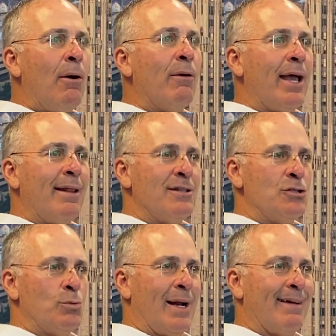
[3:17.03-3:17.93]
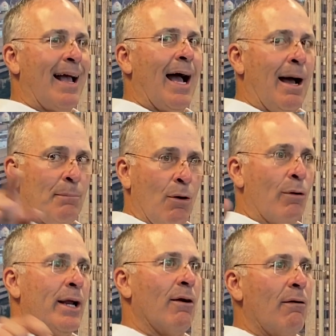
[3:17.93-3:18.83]
Okay, this is what I got. I'm
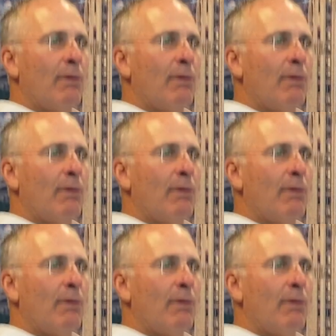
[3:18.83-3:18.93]
going here.